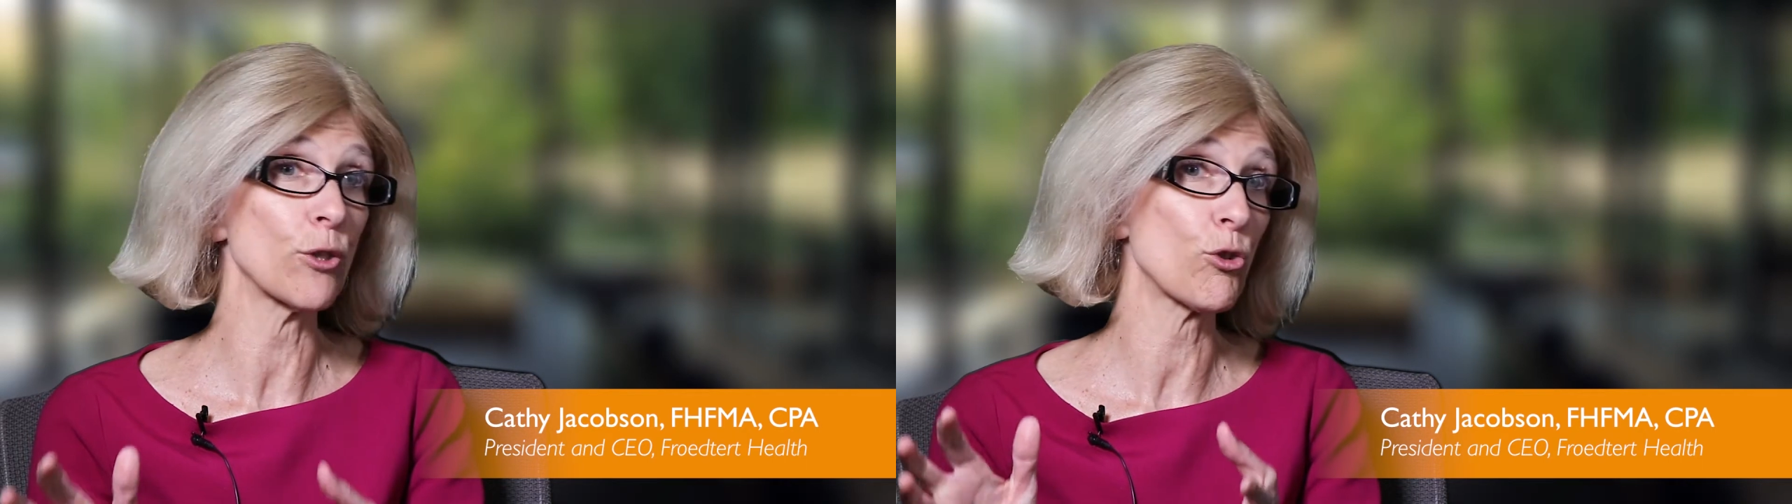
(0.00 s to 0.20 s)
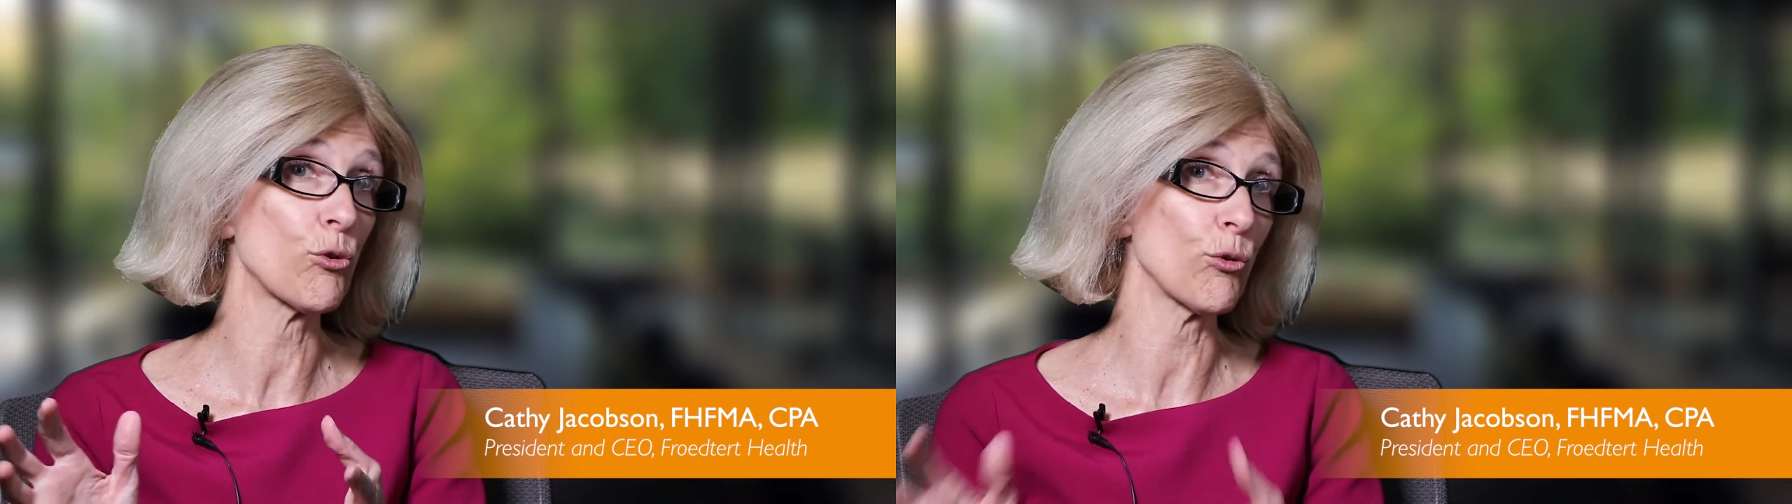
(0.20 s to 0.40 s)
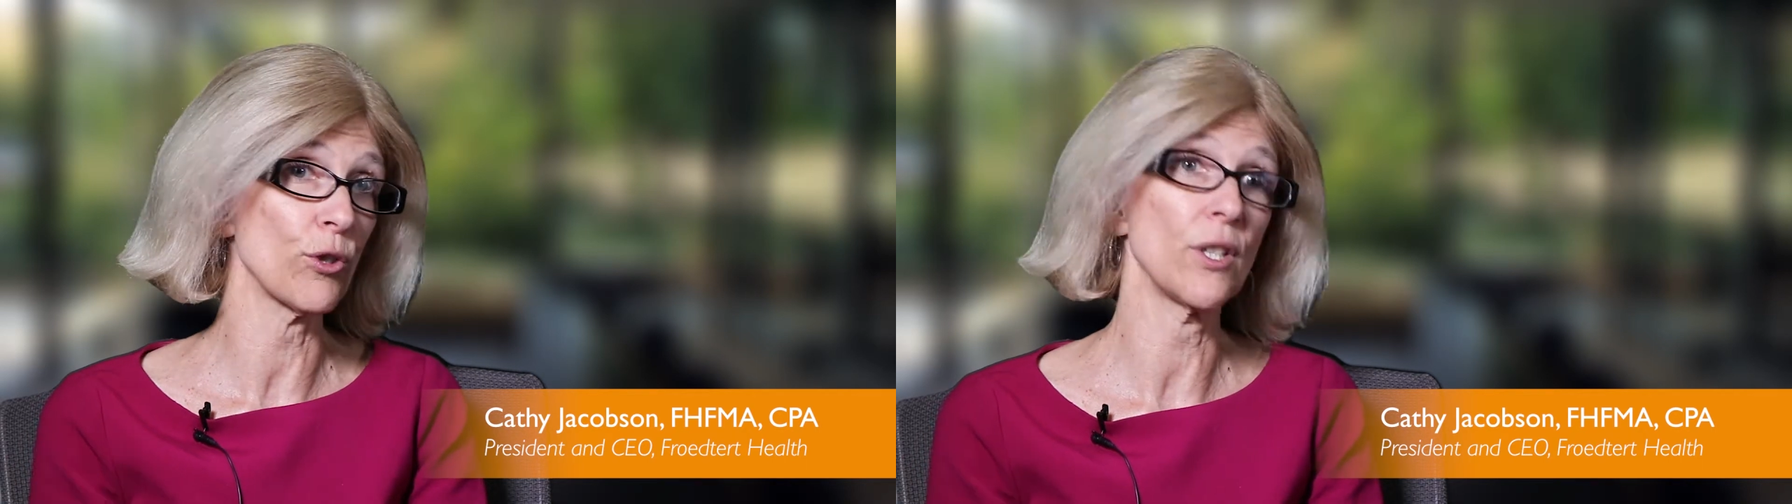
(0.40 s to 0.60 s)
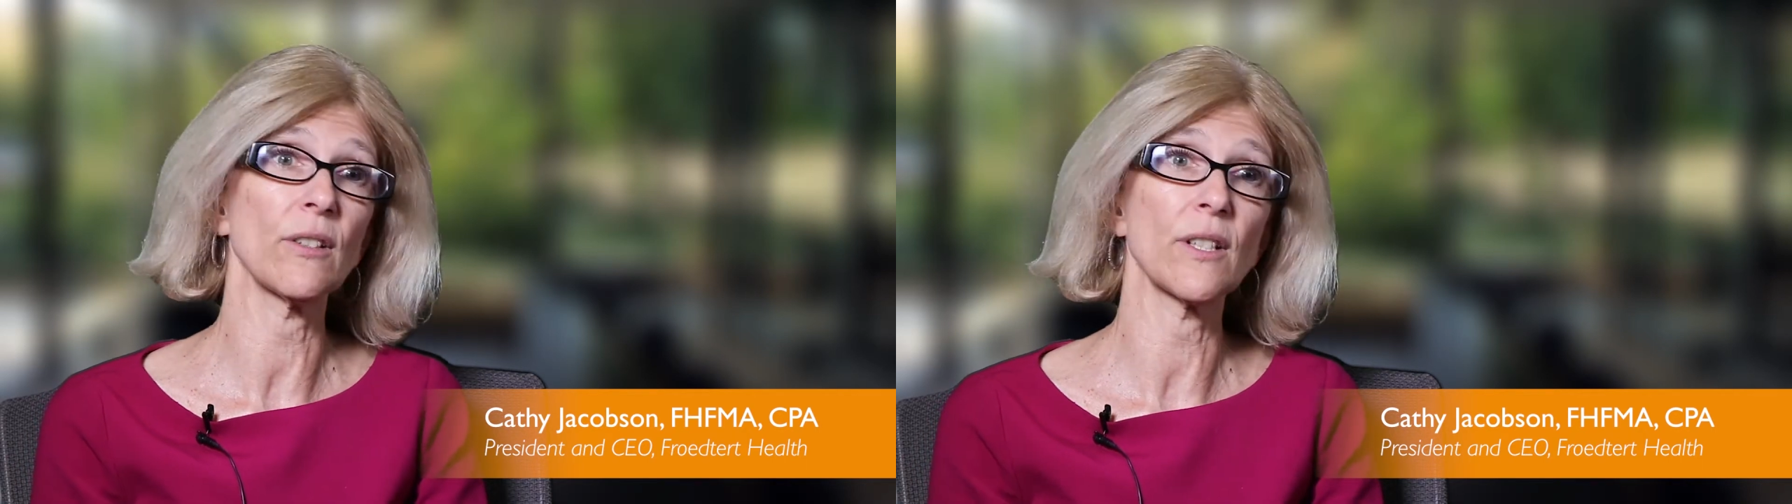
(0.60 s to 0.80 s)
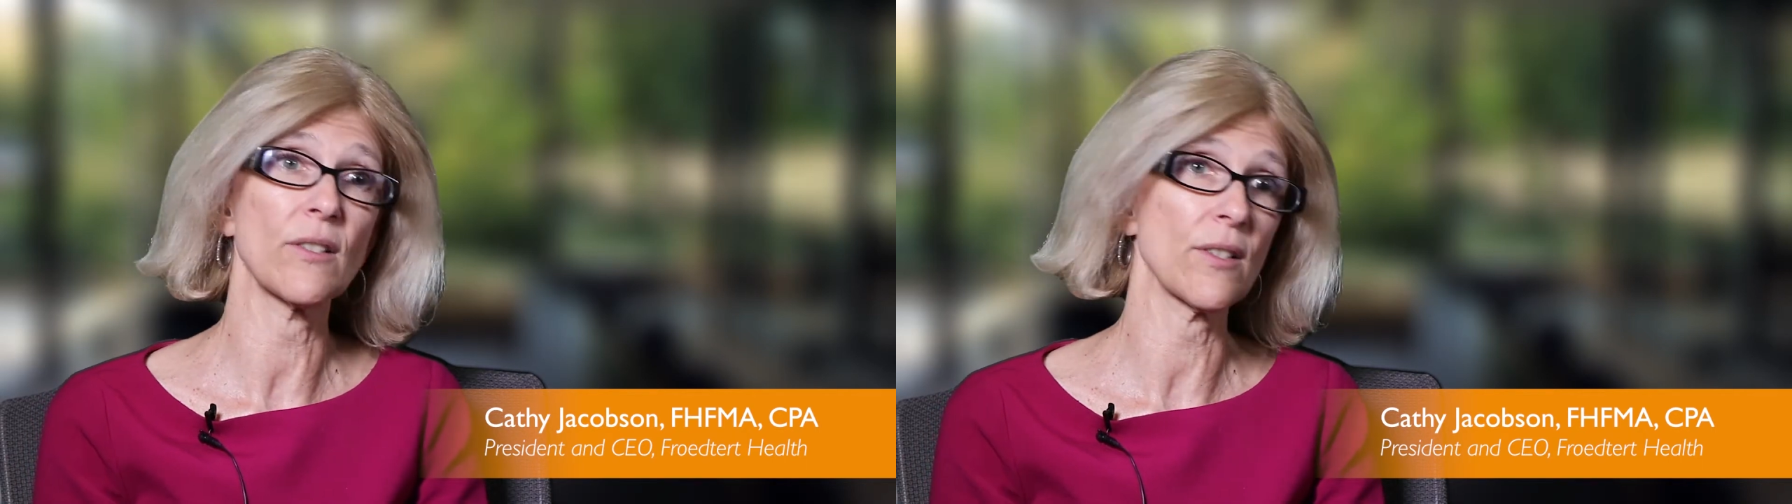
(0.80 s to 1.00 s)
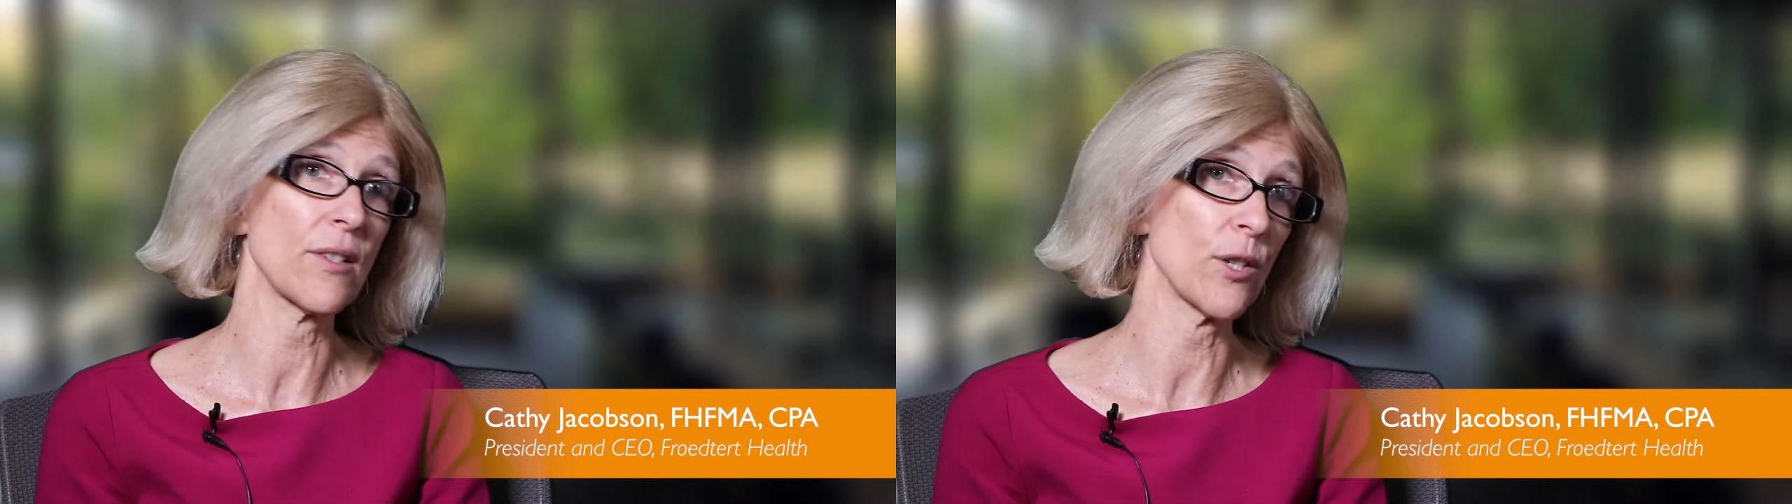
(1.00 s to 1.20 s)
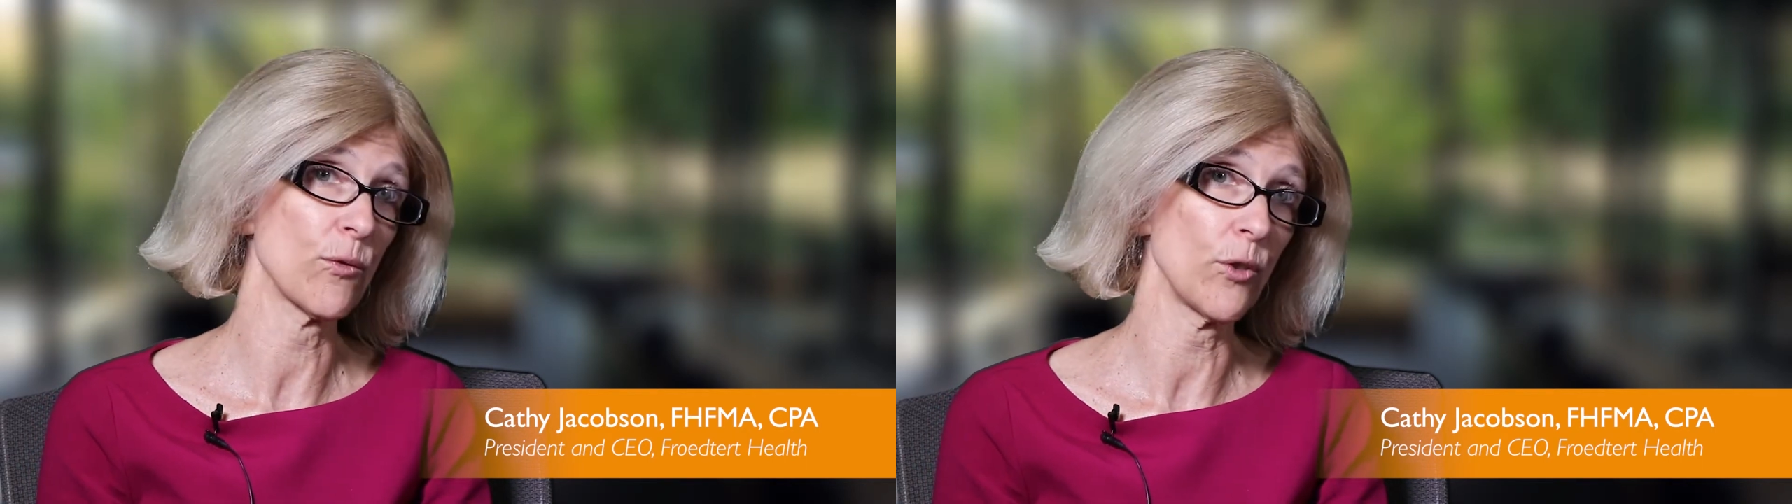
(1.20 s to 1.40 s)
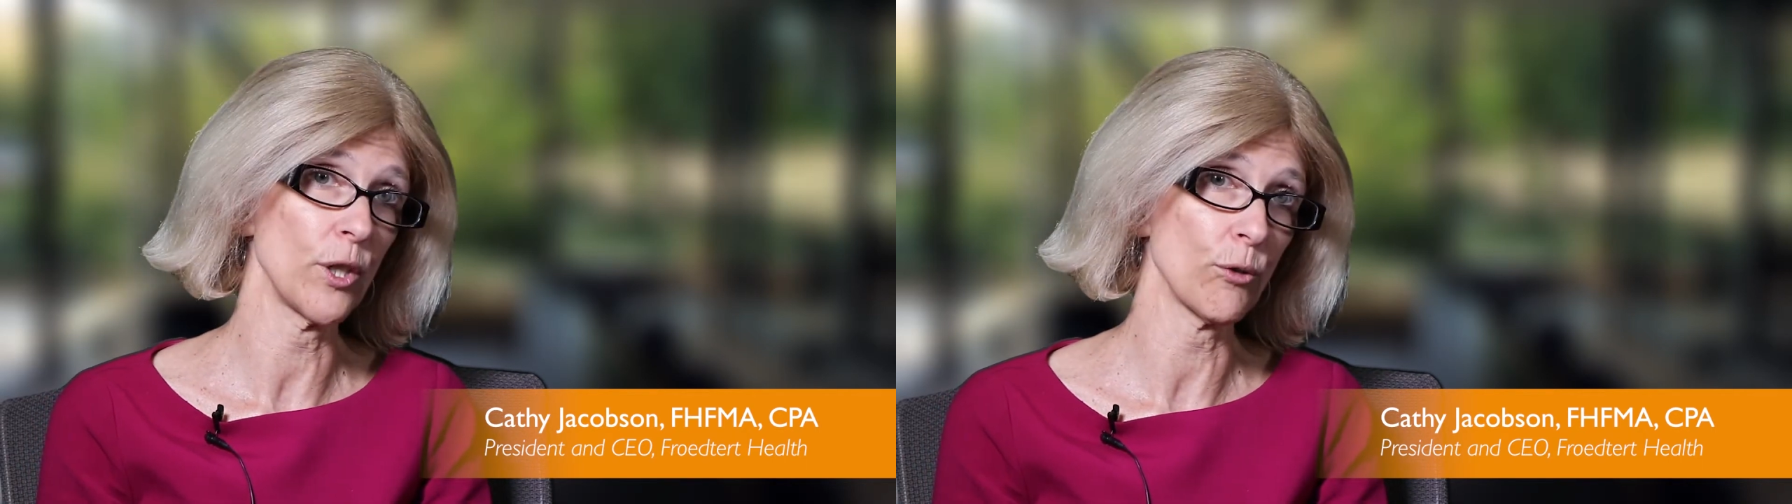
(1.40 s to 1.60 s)
extraordinarily
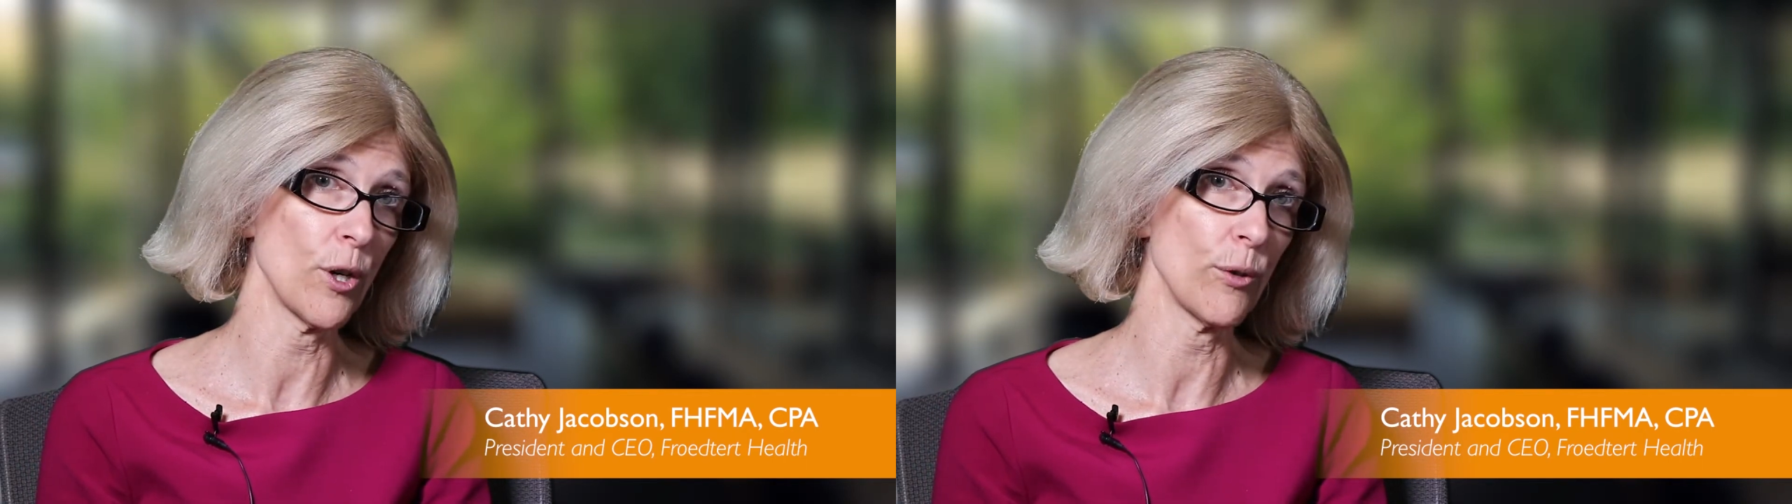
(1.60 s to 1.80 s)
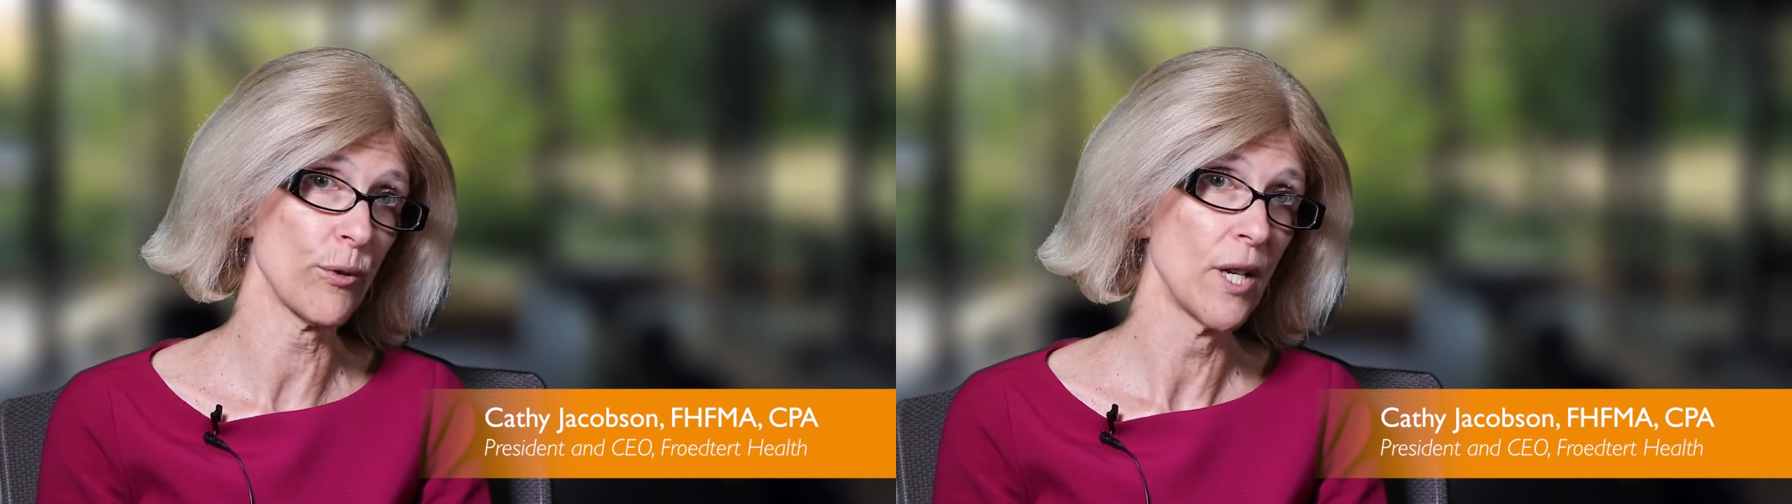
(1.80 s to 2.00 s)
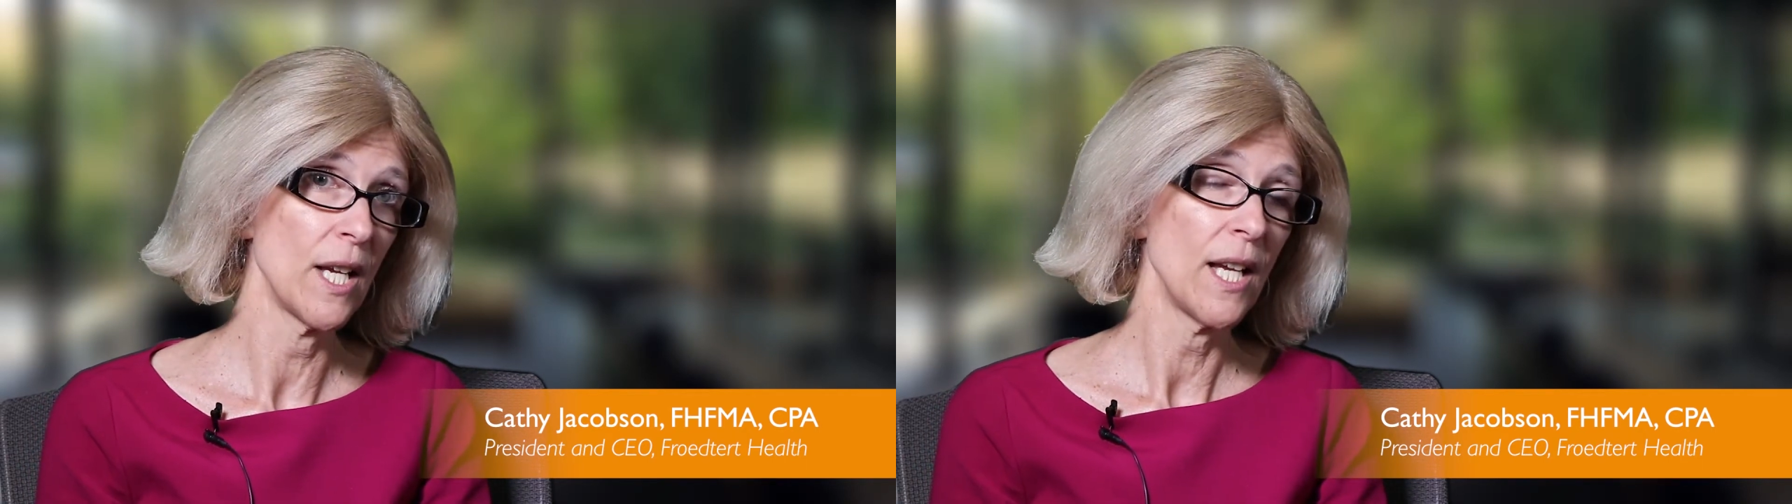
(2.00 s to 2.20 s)
successful at growth.